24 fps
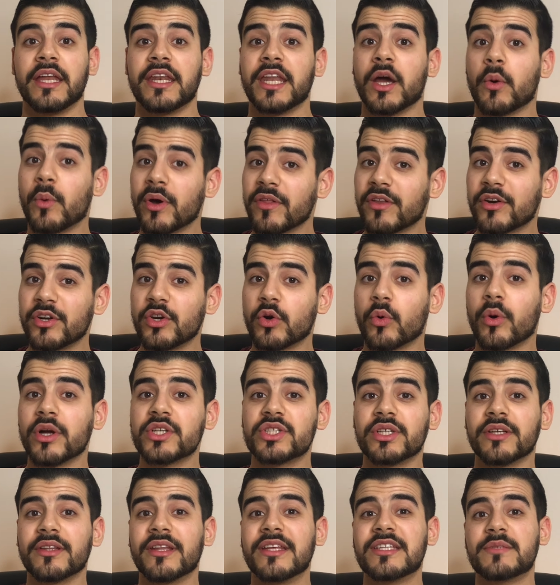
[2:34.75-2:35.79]
Now, whether you're
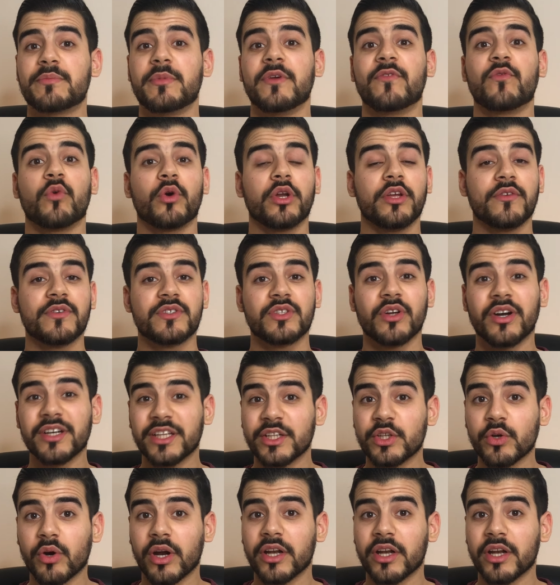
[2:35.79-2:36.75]
watching this before you've started your